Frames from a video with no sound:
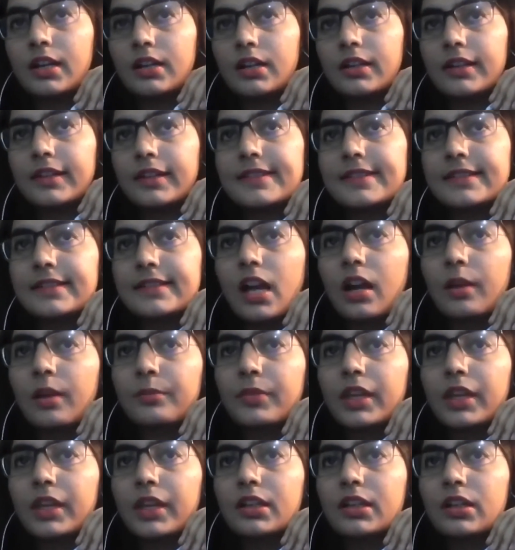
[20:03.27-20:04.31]

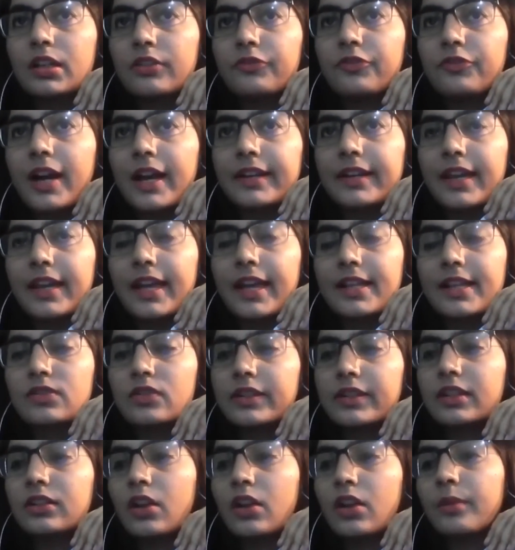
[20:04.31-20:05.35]
Islamic finance or
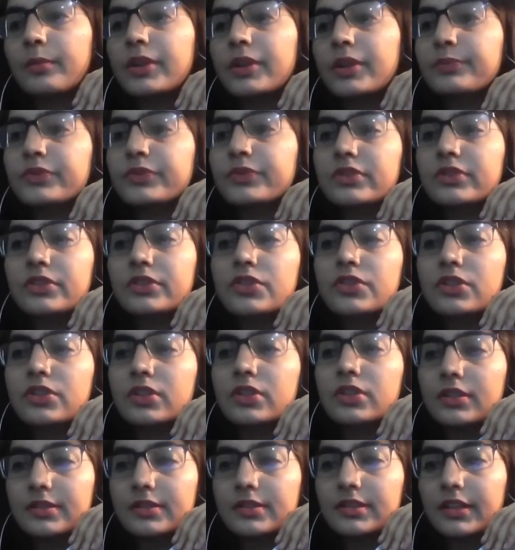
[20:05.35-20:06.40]
economic
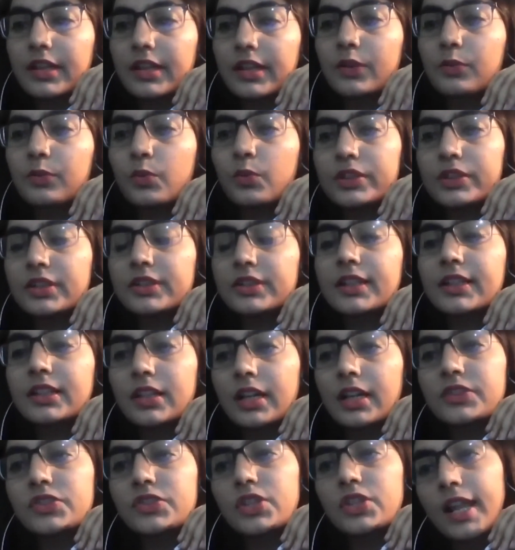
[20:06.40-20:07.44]
positions and what are the
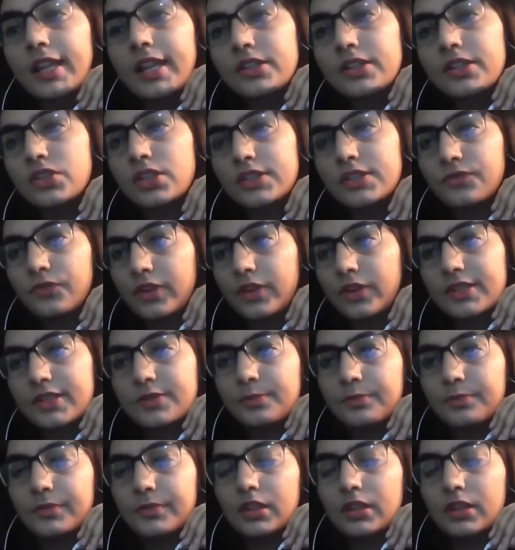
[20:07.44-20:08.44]
current challenges faced